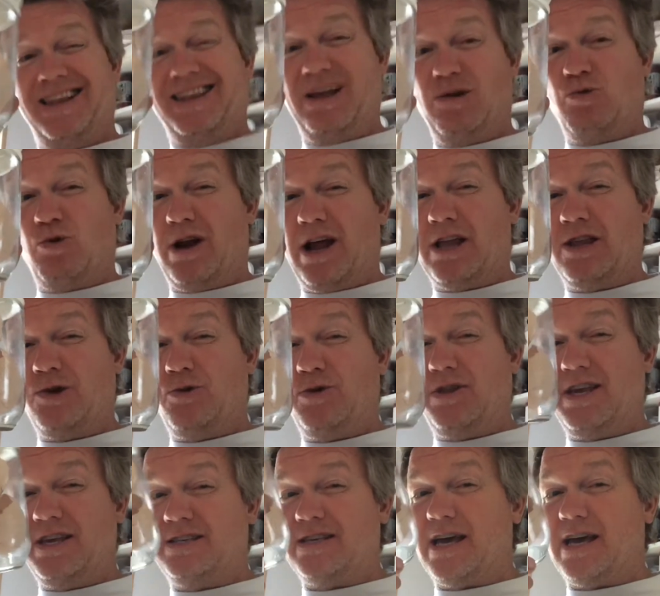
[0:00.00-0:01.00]
Then what I do
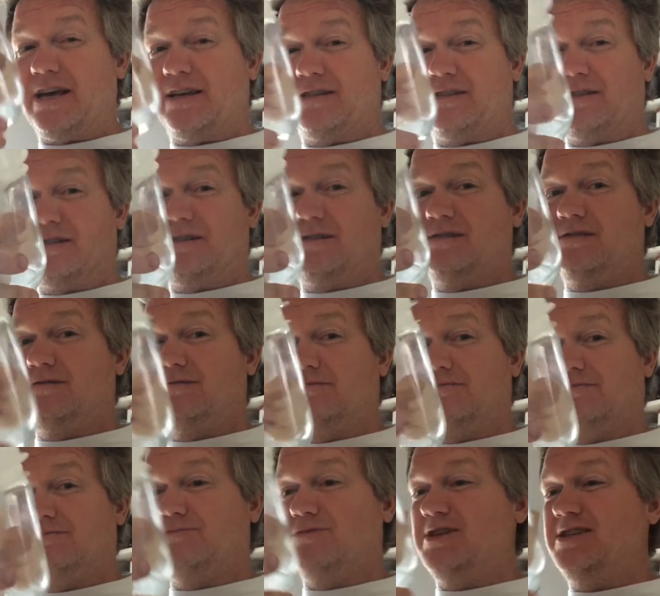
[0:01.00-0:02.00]
with these eggs,
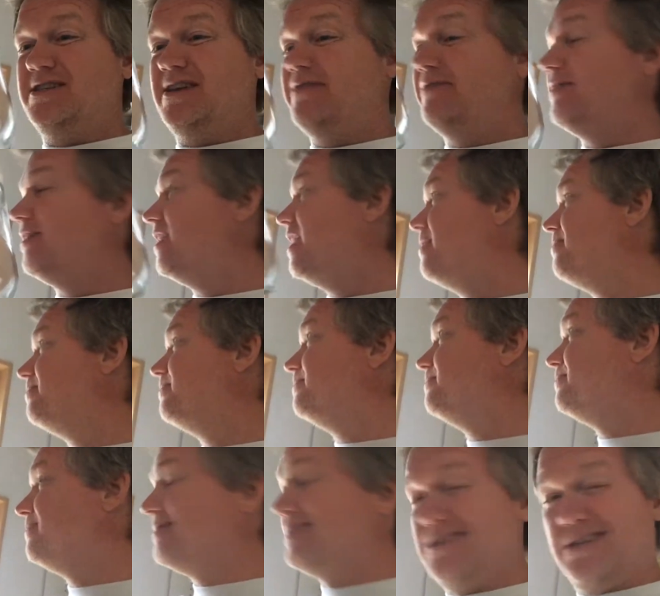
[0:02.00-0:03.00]
once they fill up,
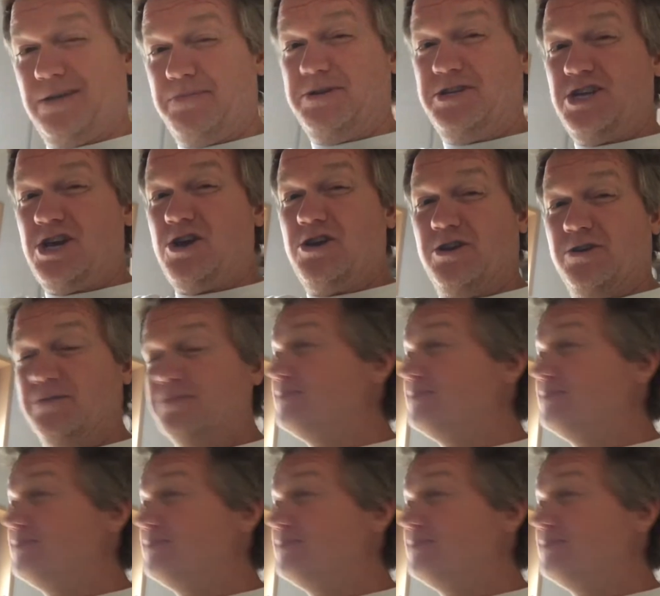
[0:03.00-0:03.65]
let me show you.